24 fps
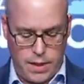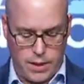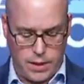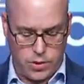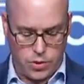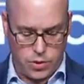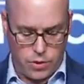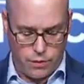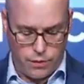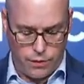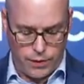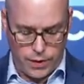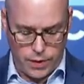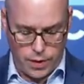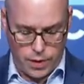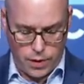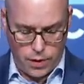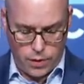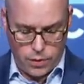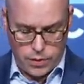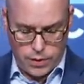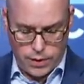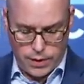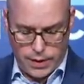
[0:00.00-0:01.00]
And so if we
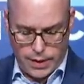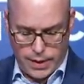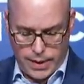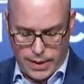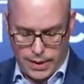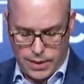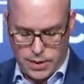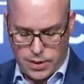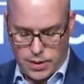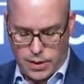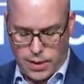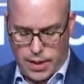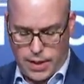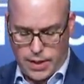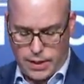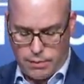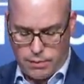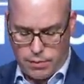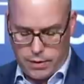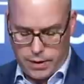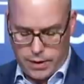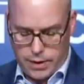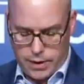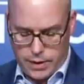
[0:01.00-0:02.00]
could go to the next slide,
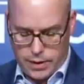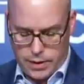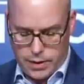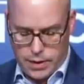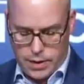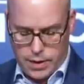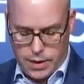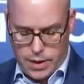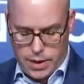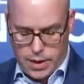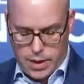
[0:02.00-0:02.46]
please.